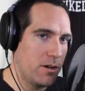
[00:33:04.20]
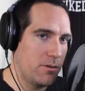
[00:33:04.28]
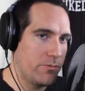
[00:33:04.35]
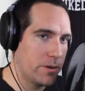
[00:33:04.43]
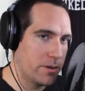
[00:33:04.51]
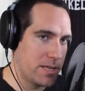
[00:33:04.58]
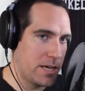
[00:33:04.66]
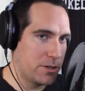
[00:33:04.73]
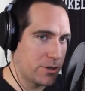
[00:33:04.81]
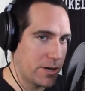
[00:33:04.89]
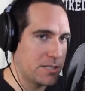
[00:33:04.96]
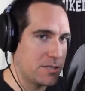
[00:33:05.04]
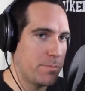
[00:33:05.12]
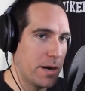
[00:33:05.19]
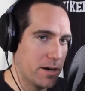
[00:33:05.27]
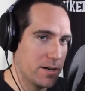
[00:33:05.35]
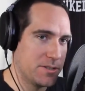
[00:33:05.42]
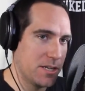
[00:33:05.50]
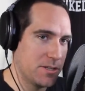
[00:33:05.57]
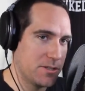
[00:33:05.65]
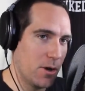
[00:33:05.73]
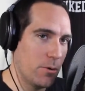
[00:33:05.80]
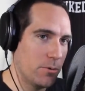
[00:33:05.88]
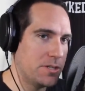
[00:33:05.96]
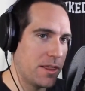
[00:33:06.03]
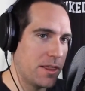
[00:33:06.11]
feels that transparency is
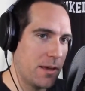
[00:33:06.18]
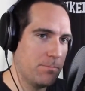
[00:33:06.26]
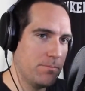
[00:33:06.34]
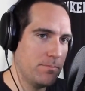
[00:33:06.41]
owed to them,